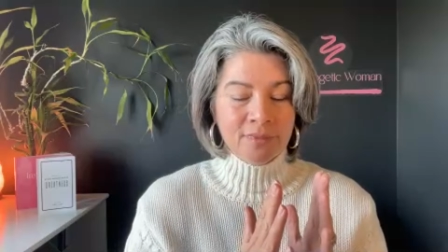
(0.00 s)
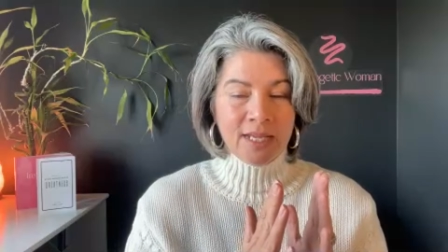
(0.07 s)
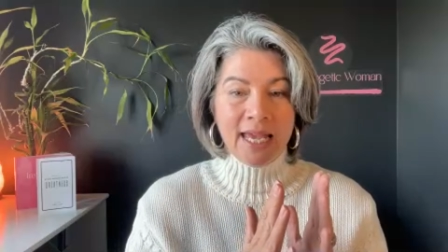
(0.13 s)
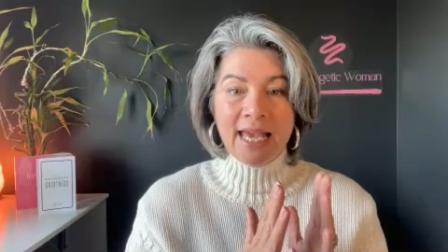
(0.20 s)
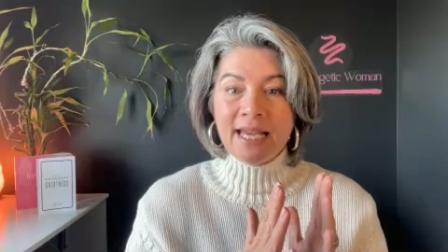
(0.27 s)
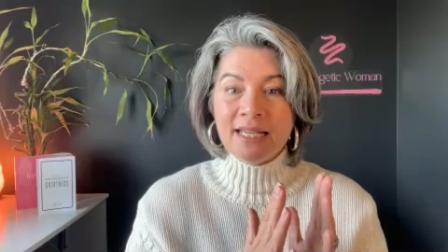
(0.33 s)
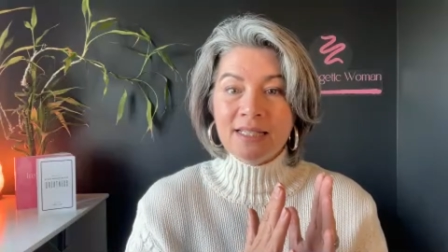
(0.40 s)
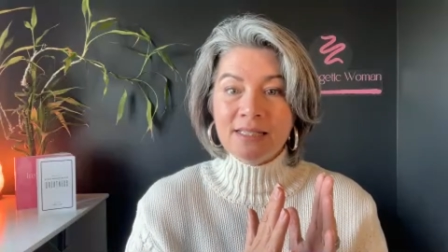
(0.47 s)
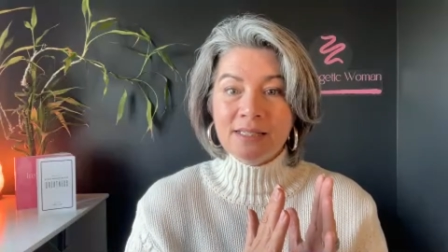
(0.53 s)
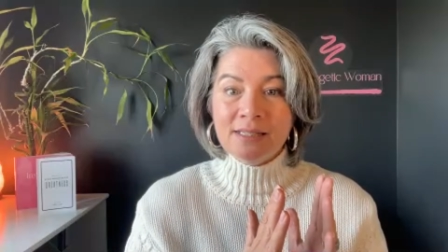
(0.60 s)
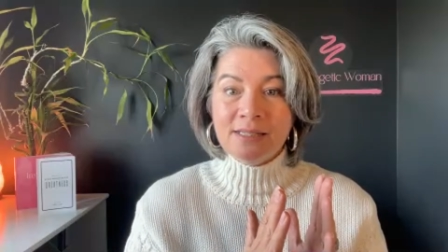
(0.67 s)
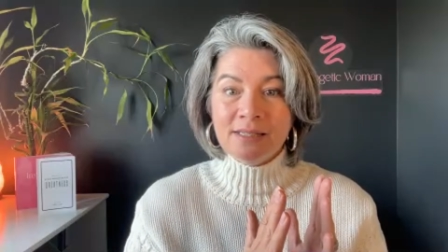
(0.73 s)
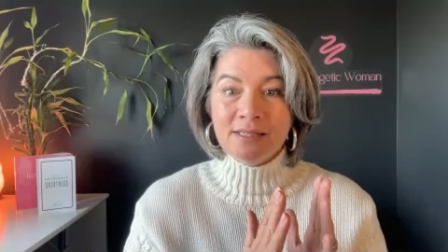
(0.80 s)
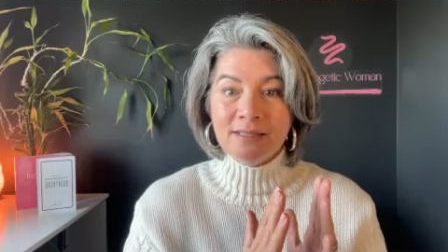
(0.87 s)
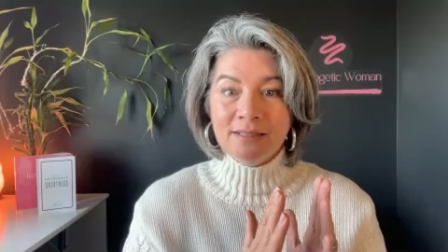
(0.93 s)
And
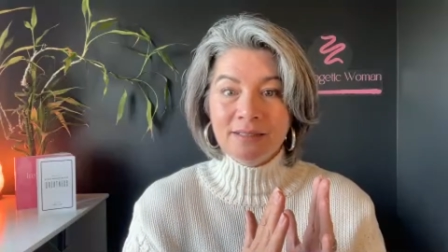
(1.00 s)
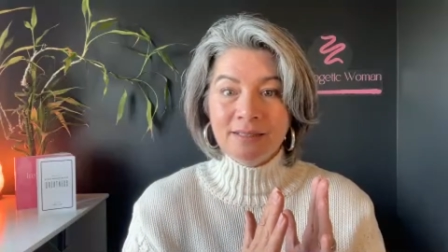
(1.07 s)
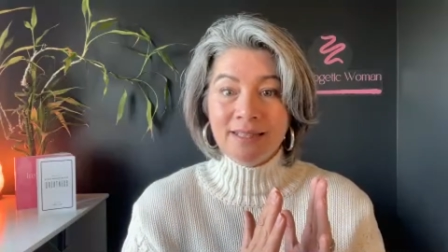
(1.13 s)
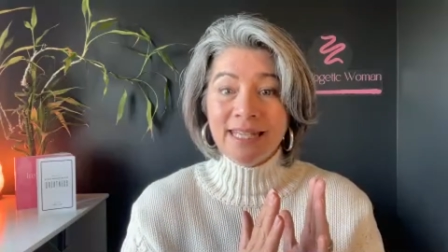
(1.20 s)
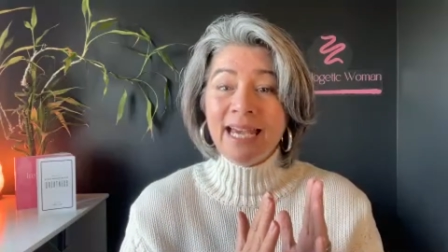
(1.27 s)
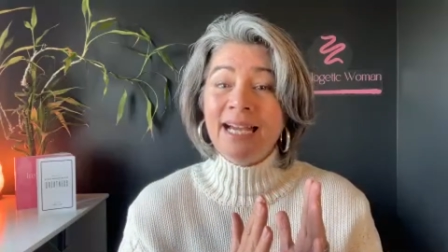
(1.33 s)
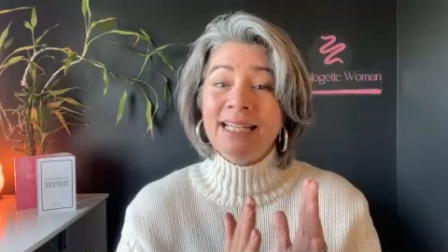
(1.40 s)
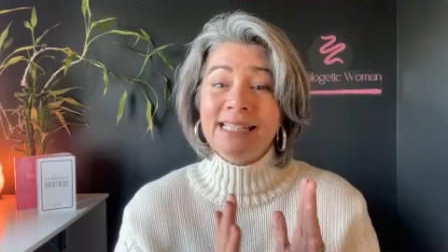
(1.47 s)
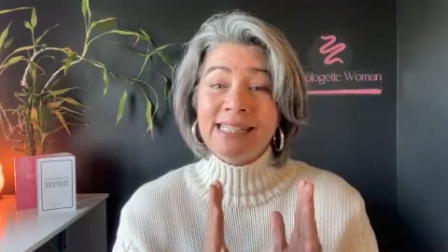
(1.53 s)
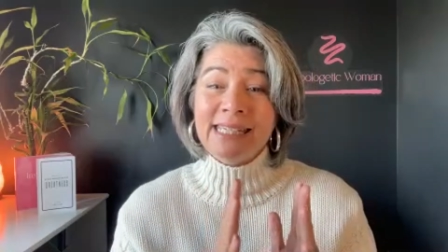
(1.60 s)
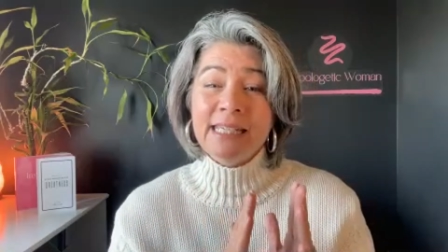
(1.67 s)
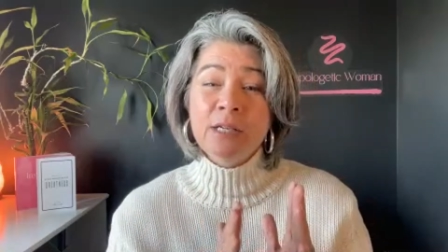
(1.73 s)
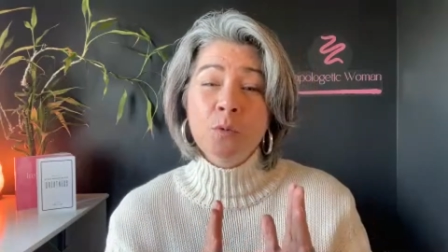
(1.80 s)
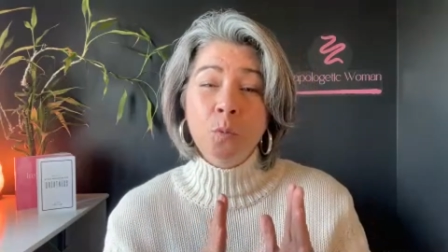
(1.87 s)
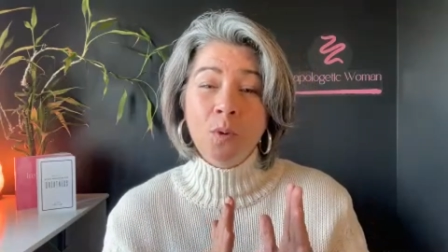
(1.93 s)
the
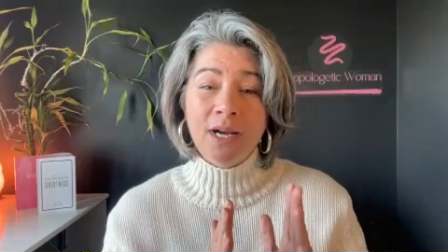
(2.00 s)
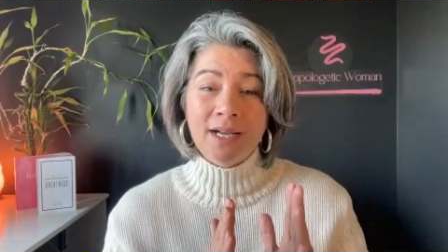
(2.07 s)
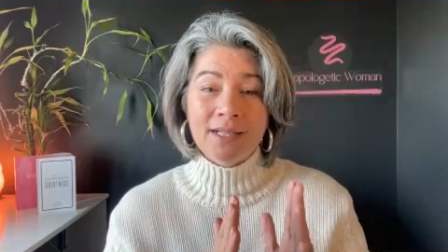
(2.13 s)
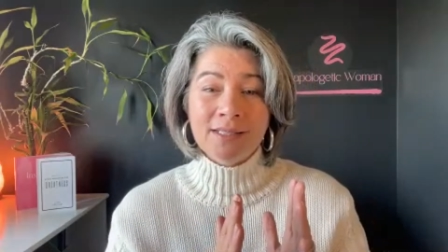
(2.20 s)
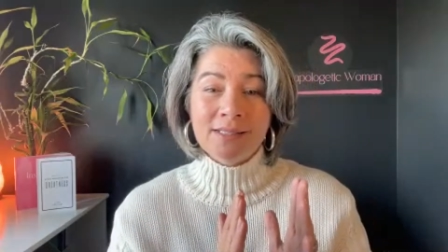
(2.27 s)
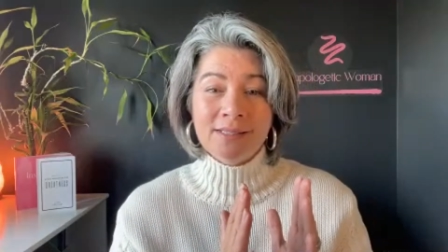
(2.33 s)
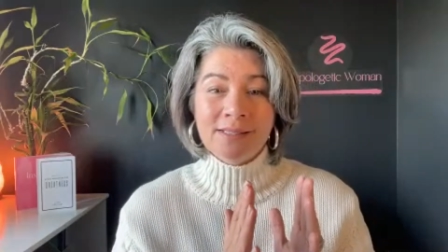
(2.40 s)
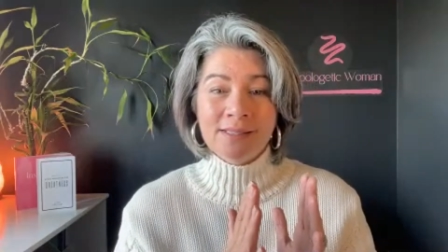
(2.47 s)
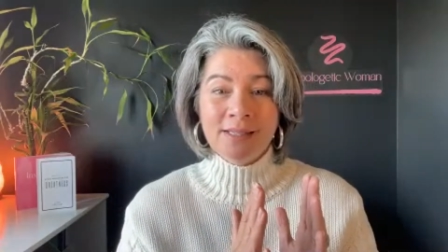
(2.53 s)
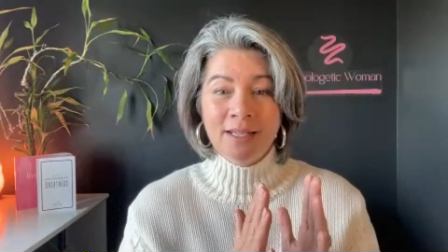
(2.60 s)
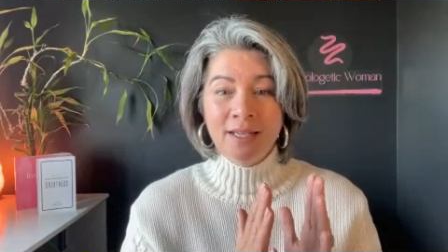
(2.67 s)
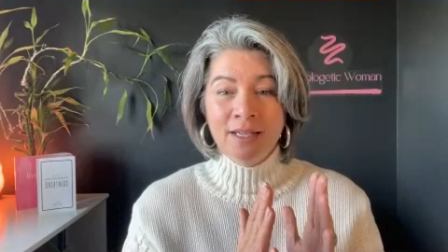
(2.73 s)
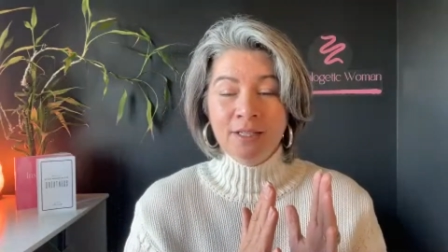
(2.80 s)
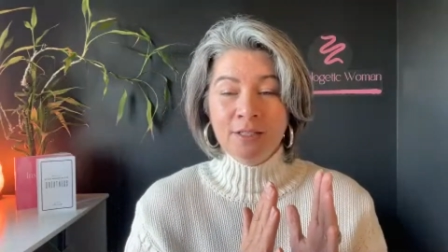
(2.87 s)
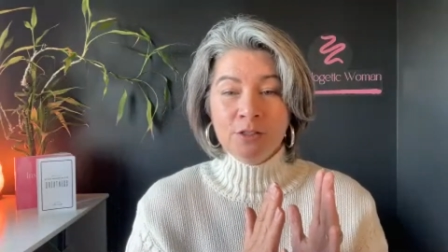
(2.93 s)
idea was
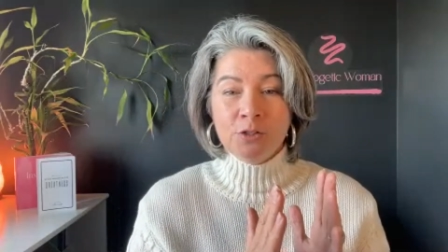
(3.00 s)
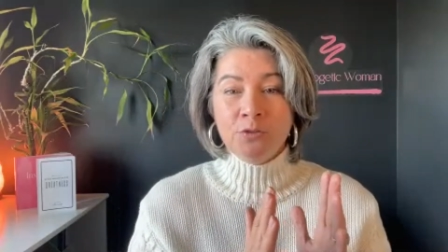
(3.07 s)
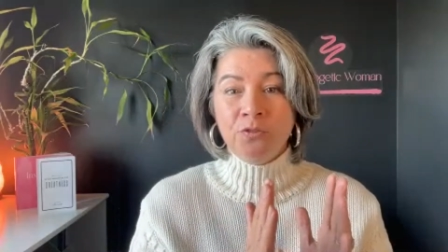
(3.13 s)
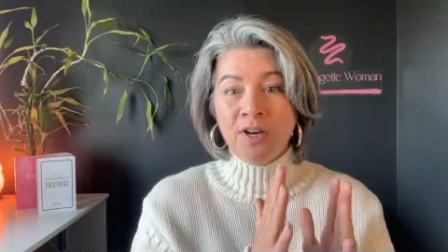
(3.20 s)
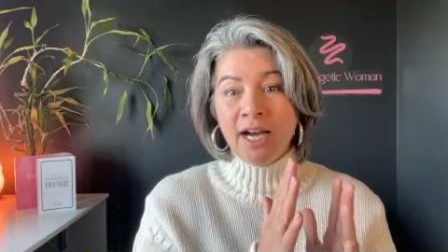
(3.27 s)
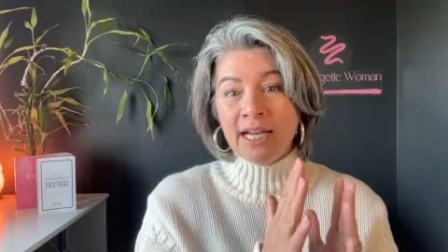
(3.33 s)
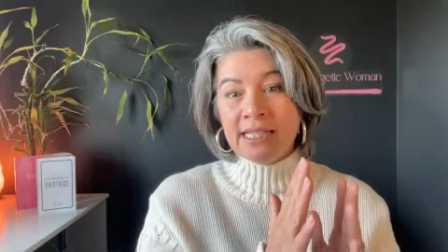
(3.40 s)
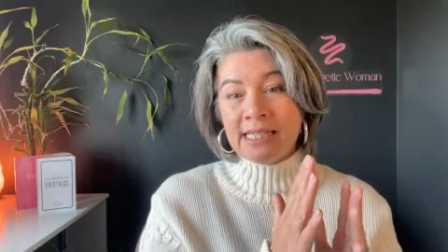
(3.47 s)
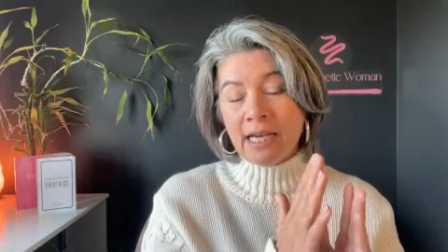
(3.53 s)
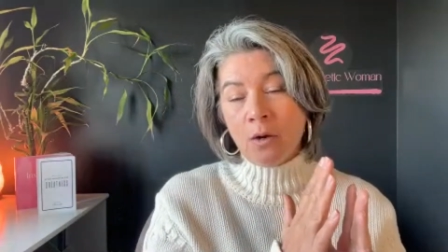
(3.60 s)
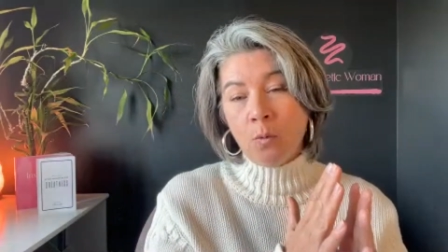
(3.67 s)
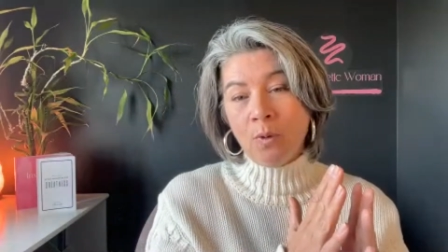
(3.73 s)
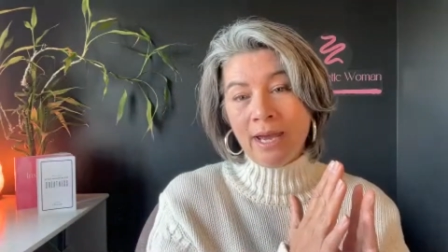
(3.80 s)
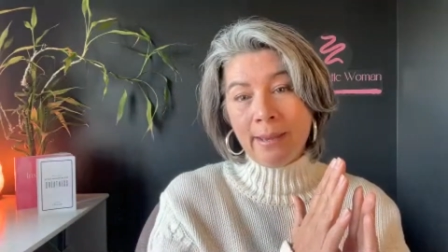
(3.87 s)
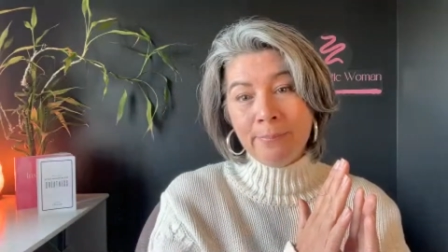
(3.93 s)
to find our
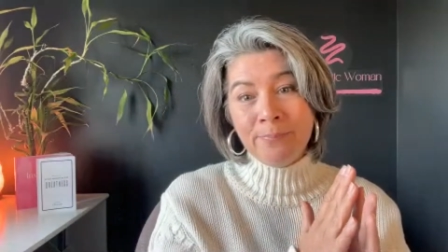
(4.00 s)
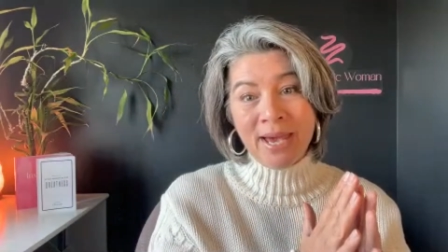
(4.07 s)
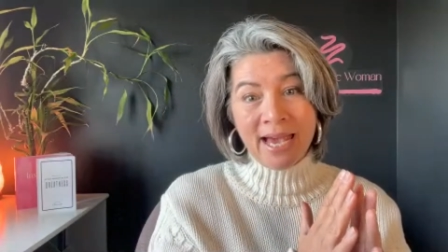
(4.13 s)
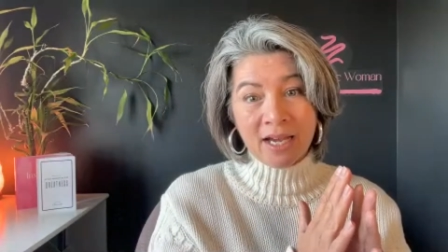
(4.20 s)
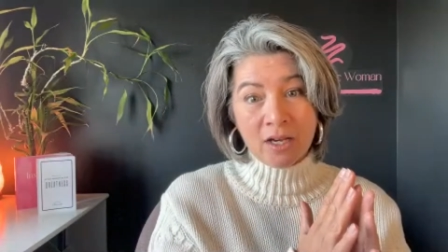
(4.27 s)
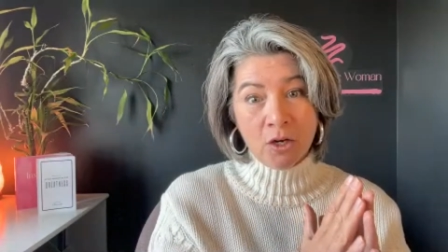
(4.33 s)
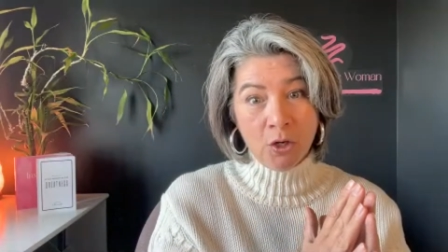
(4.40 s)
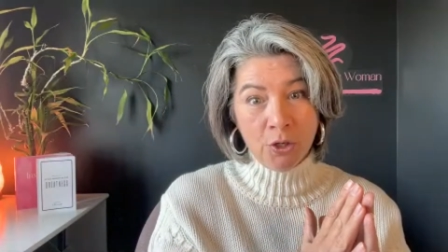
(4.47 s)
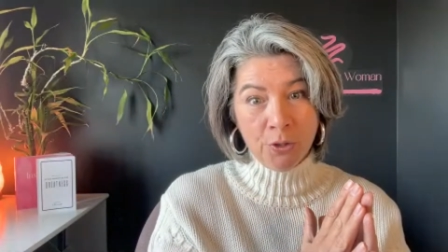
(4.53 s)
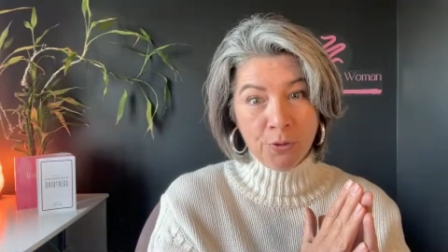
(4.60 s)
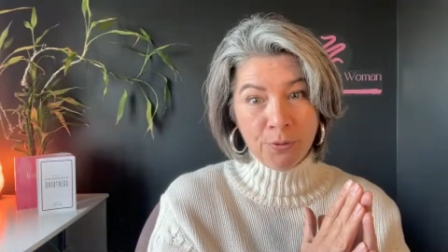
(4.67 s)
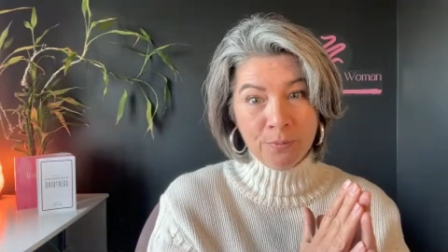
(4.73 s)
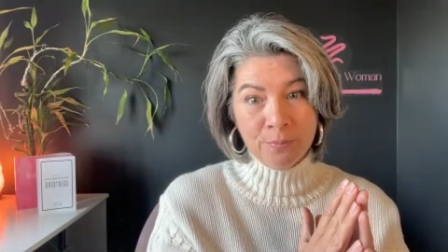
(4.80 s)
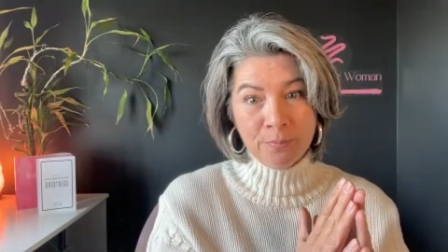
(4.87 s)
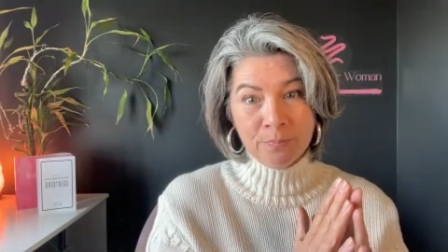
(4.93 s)
way back
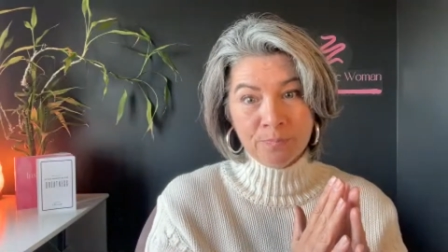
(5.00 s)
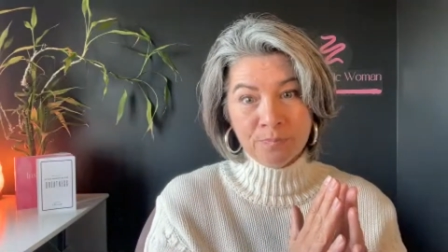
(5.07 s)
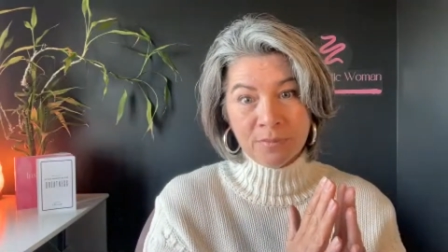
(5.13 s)
home